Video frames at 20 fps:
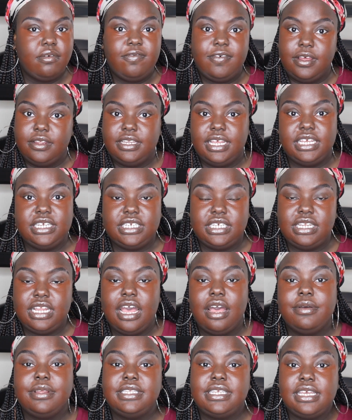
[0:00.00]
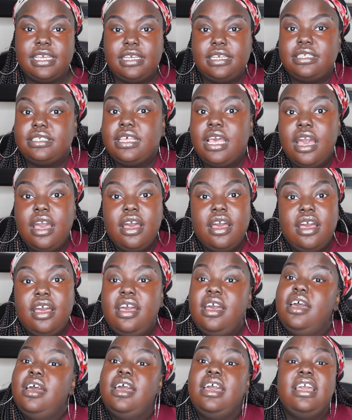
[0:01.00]
Foundation nowadays
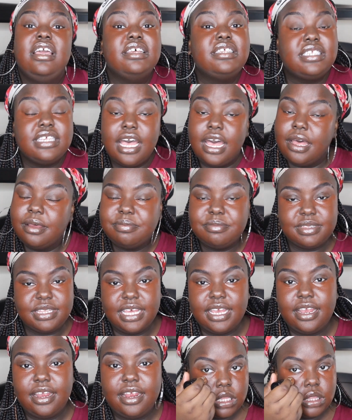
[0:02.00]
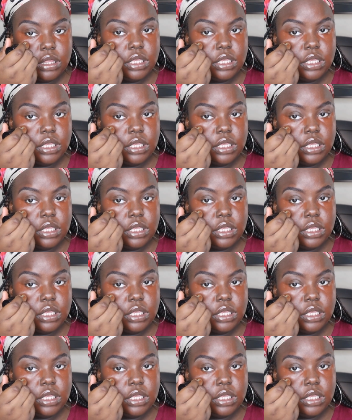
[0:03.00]
is up there.